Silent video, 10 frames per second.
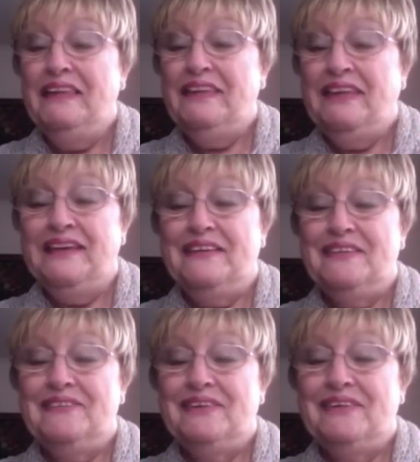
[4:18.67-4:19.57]
Thank
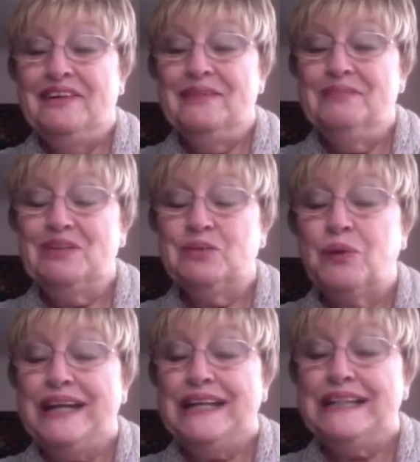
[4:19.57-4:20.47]
you very much,
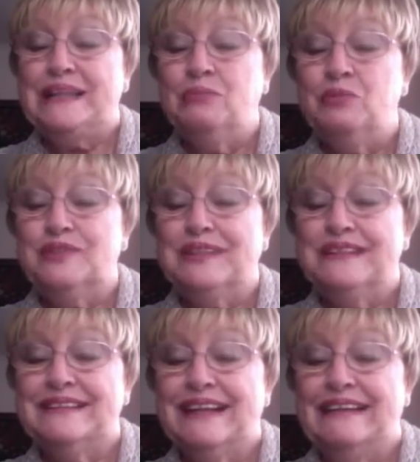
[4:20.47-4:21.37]
Juanita.
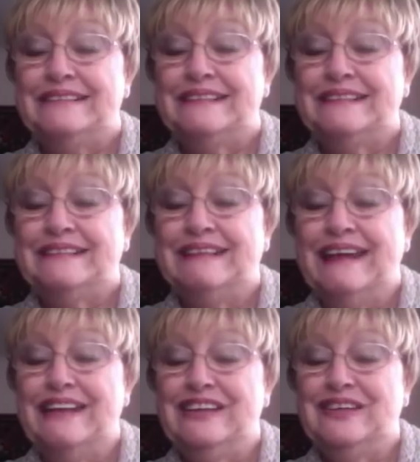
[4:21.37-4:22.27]
Muchas gracias.
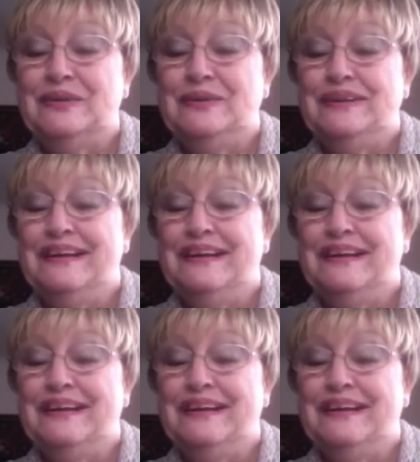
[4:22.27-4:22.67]
Thank you.